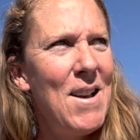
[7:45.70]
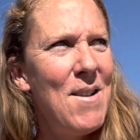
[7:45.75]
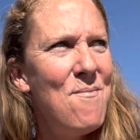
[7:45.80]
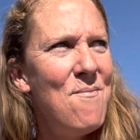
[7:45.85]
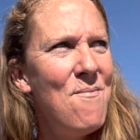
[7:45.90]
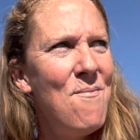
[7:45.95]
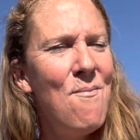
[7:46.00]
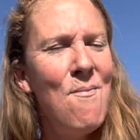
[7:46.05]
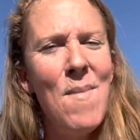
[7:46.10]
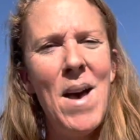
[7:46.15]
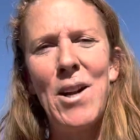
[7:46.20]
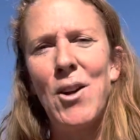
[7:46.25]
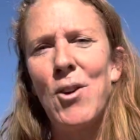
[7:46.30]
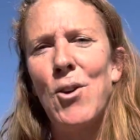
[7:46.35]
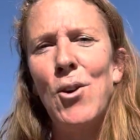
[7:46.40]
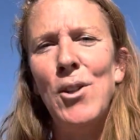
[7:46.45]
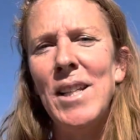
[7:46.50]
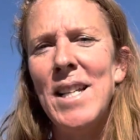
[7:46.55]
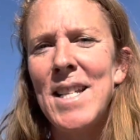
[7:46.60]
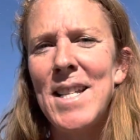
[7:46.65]

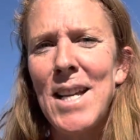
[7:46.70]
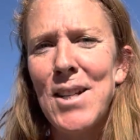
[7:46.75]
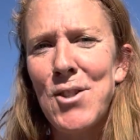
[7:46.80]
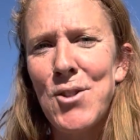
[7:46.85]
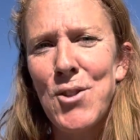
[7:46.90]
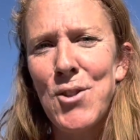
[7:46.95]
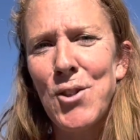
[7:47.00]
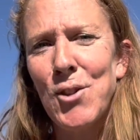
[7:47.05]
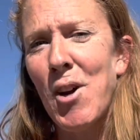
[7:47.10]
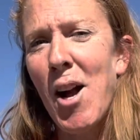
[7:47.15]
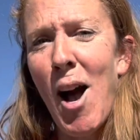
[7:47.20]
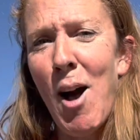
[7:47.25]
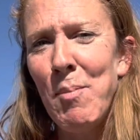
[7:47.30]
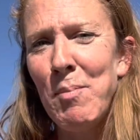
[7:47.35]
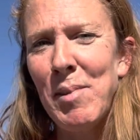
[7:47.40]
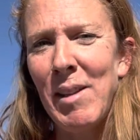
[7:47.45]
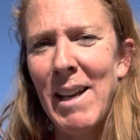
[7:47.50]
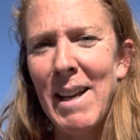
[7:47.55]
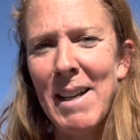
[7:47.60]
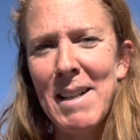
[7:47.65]
medical industrial
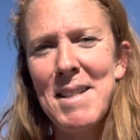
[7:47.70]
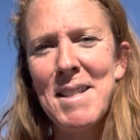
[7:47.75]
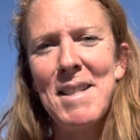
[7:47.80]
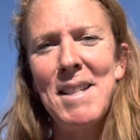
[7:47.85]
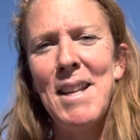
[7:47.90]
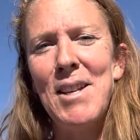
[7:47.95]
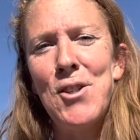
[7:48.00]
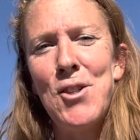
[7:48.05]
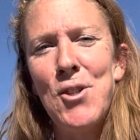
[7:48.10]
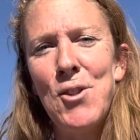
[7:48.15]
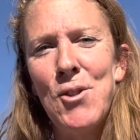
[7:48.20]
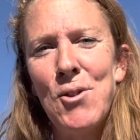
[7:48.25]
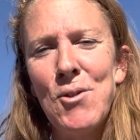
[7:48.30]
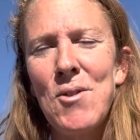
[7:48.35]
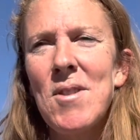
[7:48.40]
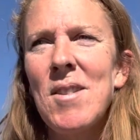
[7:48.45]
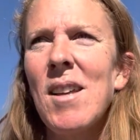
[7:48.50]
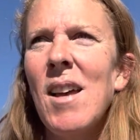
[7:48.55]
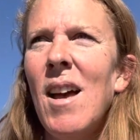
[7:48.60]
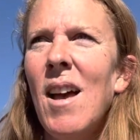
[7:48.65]
complex
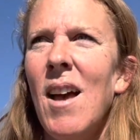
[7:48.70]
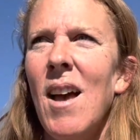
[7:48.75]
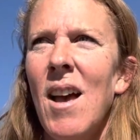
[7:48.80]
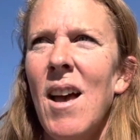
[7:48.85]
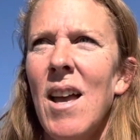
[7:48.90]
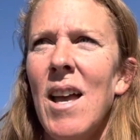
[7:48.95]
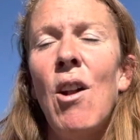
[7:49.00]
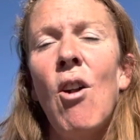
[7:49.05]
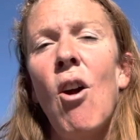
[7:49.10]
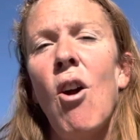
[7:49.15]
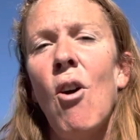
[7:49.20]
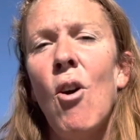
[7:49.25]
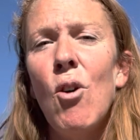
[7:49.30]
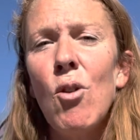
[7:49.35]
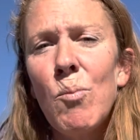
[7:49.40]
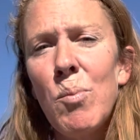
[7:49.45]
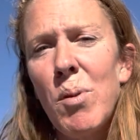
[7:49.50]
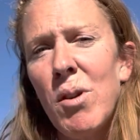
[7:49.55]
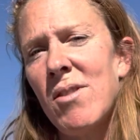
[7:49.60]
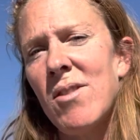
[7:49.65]
issues in our
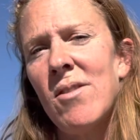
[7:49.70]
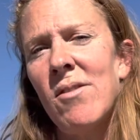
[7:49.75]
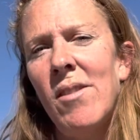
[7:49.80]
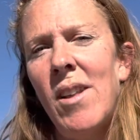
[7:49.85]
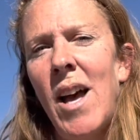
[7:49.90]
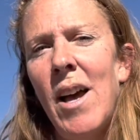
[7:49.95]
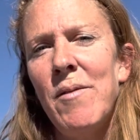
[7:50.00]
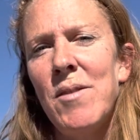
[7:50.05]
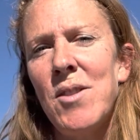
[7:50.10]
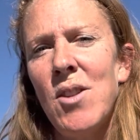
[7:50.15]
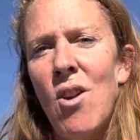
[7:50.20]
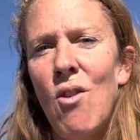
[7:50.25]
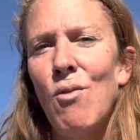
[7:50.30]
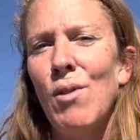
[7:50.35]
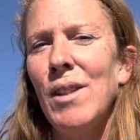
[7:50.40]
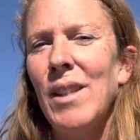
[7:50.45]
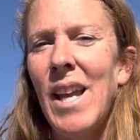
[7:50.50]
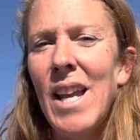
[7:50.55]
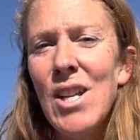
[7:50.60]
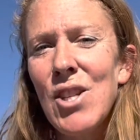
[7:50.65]
own personal lives, in our
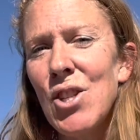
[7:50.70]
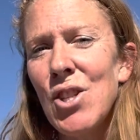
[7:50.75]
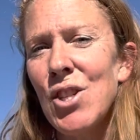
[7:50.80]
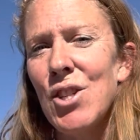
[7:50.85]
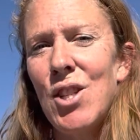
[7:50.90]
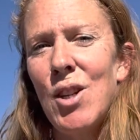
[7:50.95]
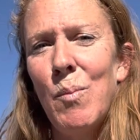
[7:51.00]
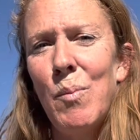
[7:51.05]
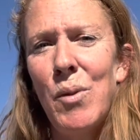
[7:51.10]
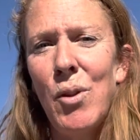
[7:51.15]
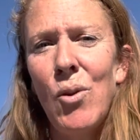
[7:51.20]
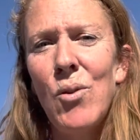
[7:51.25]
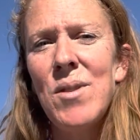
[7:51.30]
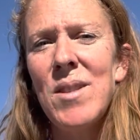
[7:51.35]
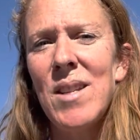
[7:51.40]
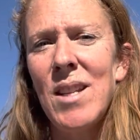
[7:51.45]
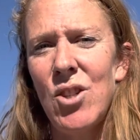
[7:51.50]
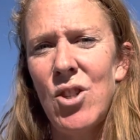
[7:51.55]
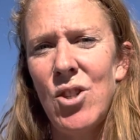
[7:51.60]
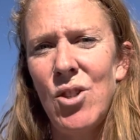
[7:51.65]
relationship, those
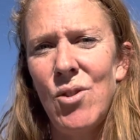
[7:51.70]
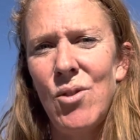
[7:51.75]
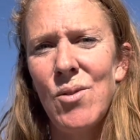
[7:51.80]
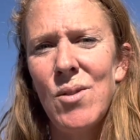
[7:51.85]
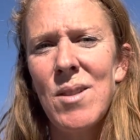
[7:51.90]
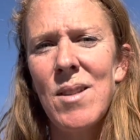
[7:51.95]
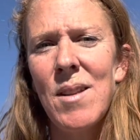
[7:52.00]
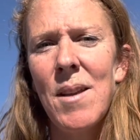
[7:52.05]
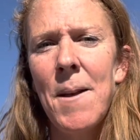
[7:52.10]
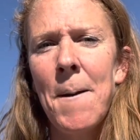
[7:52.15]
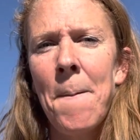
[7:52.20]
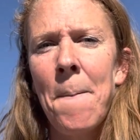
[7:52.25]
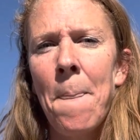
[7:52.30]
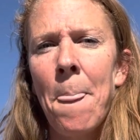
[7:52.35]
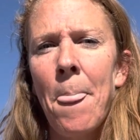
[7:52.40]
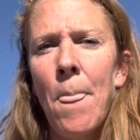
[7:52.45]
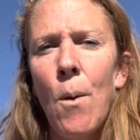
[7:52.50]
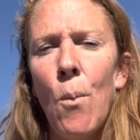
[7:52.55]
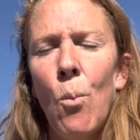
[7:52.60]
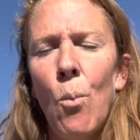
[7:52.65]
issues.
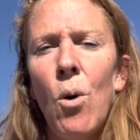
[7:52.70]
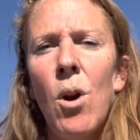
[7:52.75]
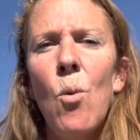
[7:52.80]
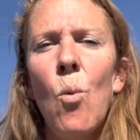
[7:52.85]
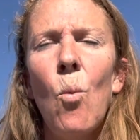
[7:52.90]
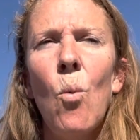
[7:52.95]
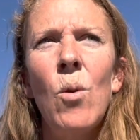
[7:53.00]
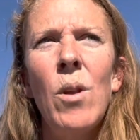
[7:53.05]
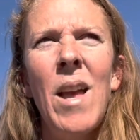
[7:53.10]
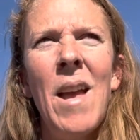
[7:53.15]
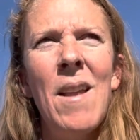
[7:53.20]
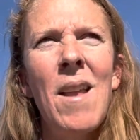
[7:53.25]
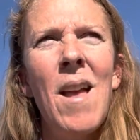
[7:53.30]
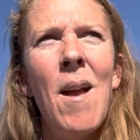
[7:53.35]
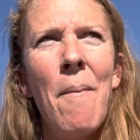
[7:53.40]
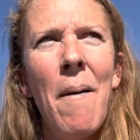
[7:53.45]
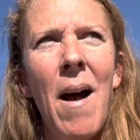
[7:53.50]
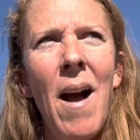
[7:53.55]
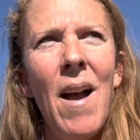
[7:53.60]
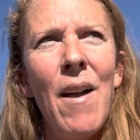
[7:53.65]
What
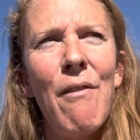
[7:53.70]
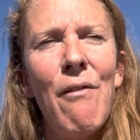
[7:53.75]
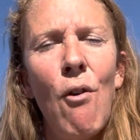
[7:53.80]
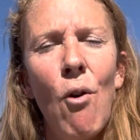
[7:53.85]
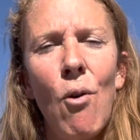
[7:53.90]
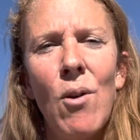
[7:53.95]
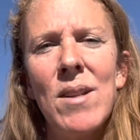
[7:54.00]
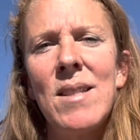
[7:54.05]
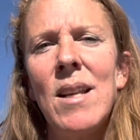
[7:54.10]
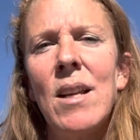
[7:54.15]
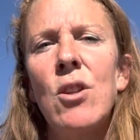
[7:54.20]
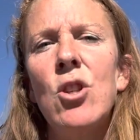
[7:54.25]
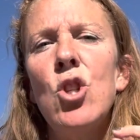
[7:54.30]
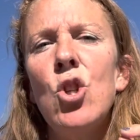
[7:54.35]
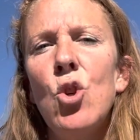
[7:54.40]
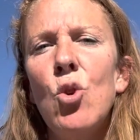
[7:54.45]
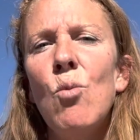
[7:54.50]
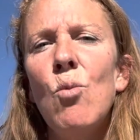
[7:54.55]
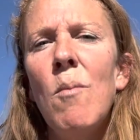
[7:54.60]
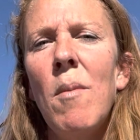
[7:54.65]
am I focusing
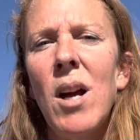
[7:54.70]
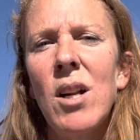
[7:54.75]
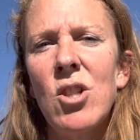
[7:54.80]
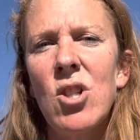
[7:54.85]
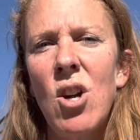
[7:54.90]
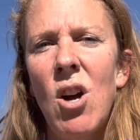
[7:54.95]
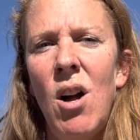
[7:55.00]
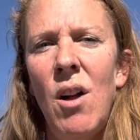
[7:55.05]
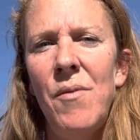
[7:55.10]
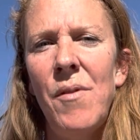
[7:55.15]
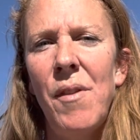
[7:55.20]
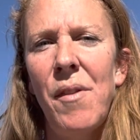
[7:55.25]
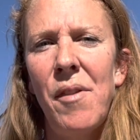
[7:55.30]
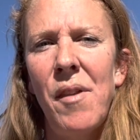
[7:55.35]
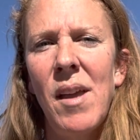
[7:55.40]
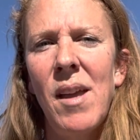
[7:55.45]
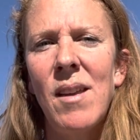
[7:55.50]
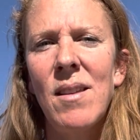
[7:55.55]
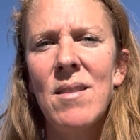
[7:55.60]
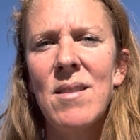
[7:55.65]
too much on the
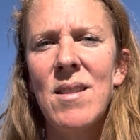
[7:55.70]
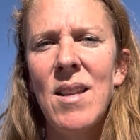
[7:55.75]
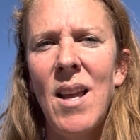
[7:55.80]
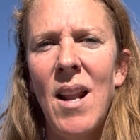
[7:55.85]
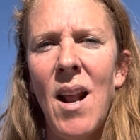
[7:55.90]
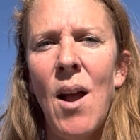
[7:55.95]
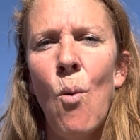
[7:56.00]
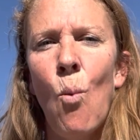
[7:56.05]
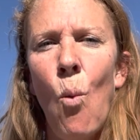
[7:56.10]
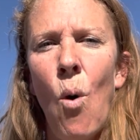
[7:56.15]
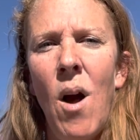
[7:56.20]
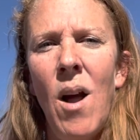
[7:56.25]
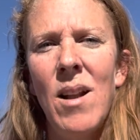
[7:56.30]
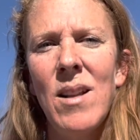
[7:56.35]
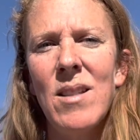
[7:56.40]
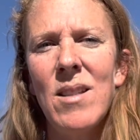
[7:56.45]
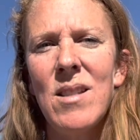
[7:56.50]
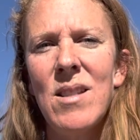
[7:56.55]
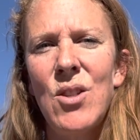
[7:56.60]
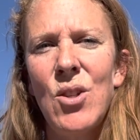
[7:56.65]
things that I
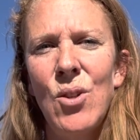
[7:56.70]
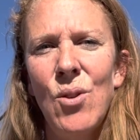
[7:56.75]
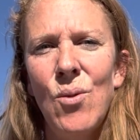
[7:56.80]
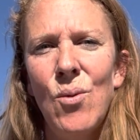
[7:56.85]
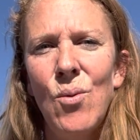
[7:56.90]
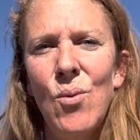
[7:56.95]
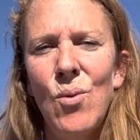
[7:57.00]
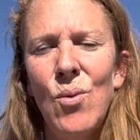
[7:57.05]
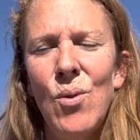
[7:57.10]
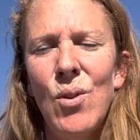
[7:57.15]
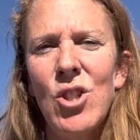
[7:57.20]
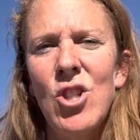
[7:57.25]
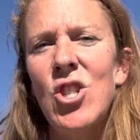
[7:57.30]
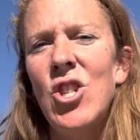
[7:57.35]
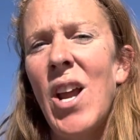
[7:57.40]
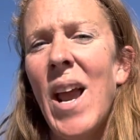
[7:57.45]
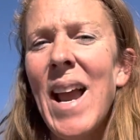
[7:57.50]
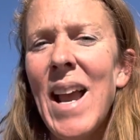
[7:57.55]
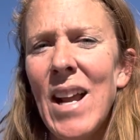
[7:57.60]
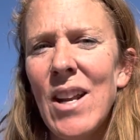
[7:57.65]
want to
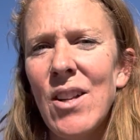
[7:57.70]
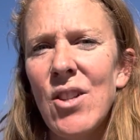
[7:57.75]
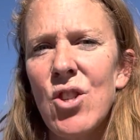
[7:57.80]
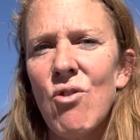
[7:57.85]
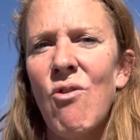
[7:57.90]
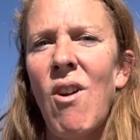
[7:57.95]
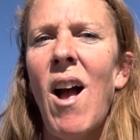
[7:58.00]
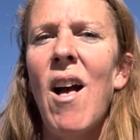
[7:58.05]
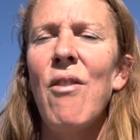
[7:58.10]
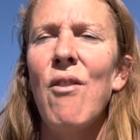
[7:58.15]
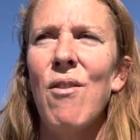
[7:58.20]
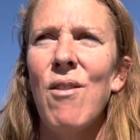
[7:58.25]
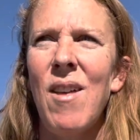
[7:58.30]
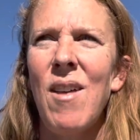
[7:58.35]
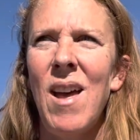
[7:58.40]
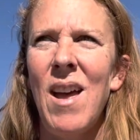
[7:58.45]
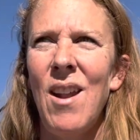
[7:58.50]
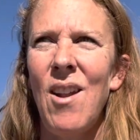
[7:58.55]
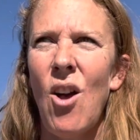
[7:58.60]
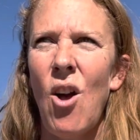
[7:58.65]
change rather
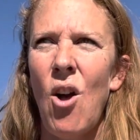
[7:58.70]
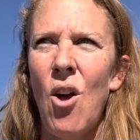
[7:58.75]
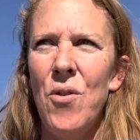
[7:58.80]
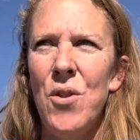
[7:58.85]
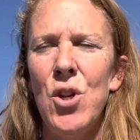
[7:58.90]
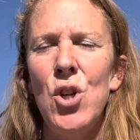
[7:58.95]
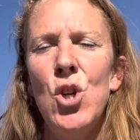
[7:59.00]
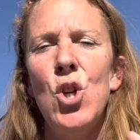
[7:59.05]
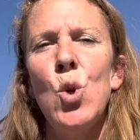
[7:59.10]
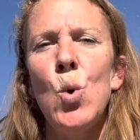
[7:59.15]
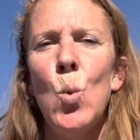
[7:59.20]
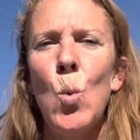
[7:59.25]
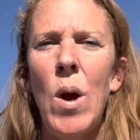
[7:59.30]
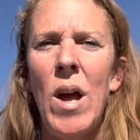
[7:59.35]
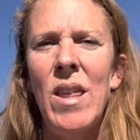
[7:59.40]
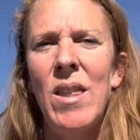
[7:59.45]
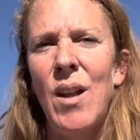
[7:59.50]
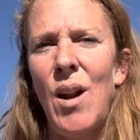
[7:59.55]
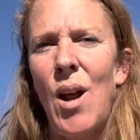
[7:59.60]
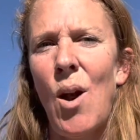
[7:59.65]
than on the new
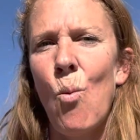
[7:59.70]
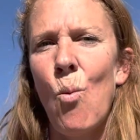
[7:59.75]
way that I